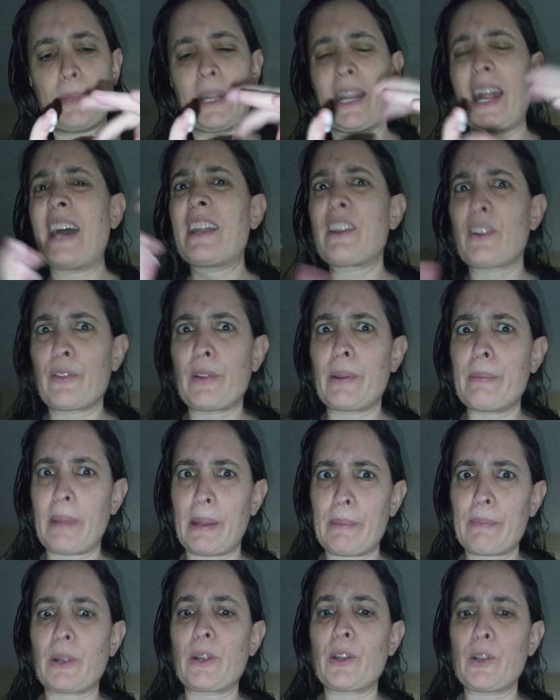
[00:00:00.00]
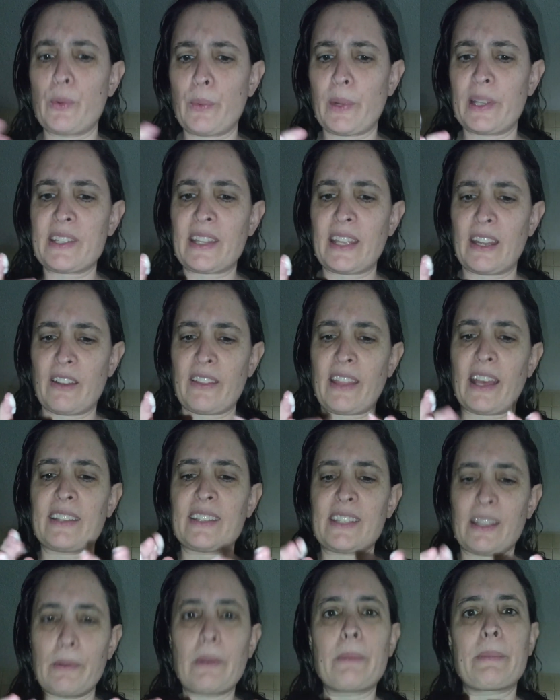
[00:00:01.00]
but I don't remember who was there
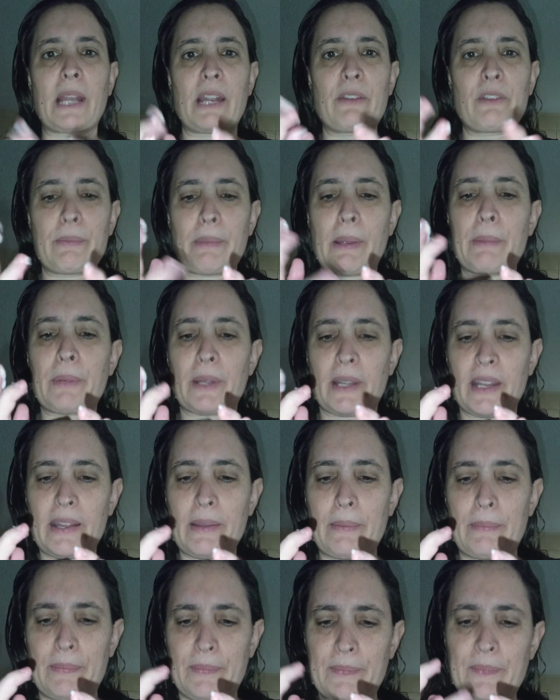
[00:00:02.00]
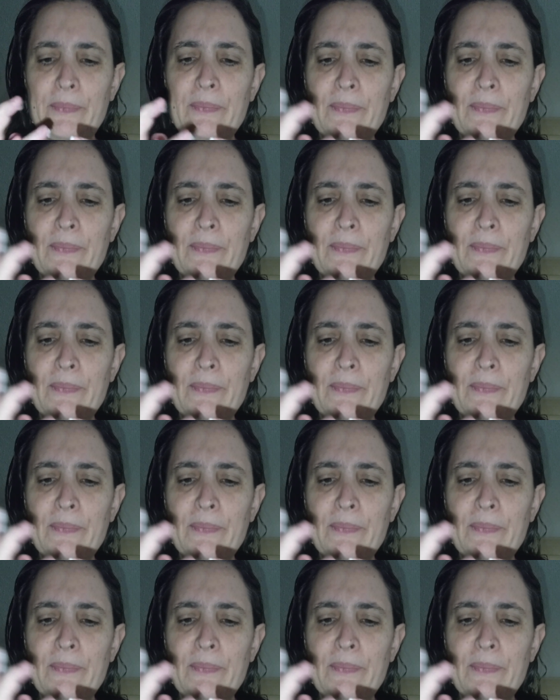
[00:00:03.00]
that summer, but I remember him.